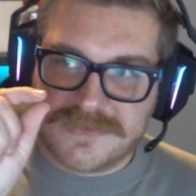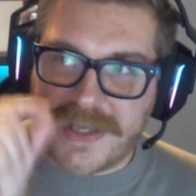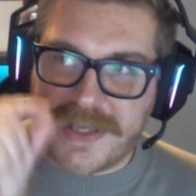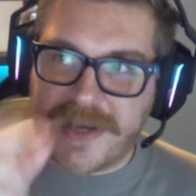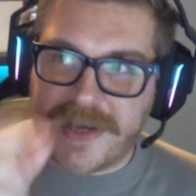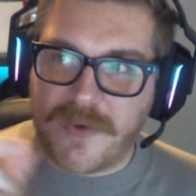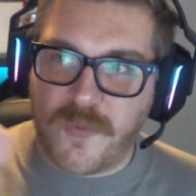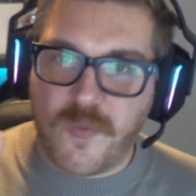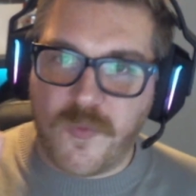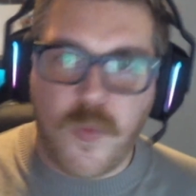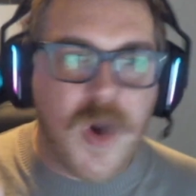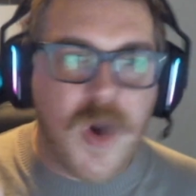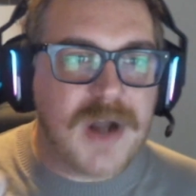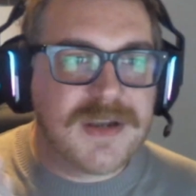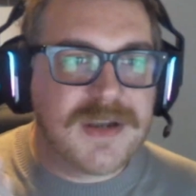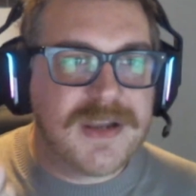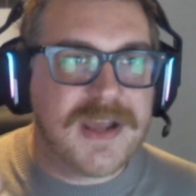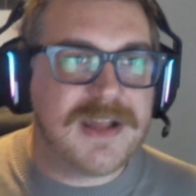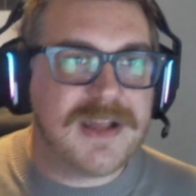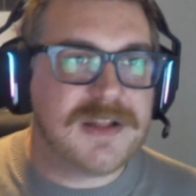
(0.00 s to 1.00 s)
like
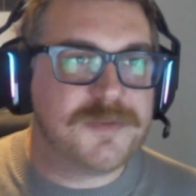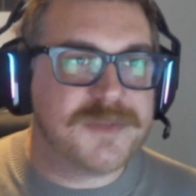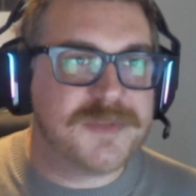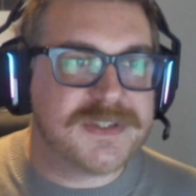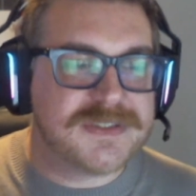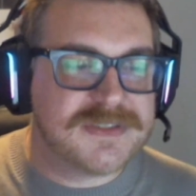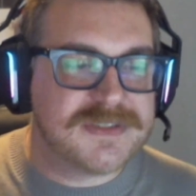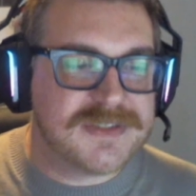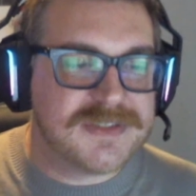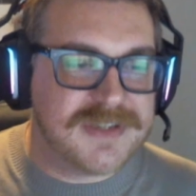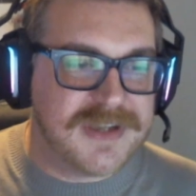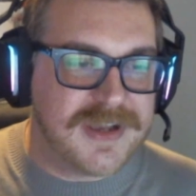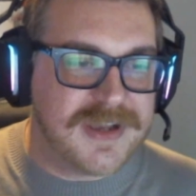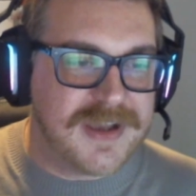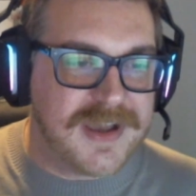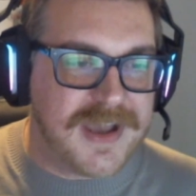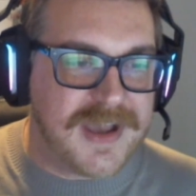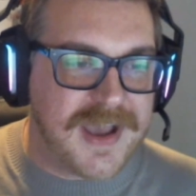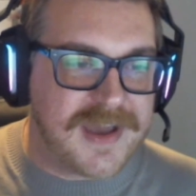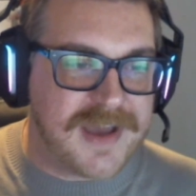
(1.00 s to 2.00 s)
one element
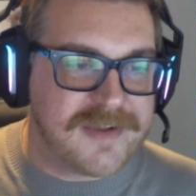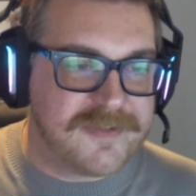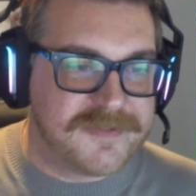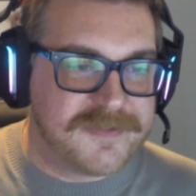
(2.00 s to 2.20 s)
out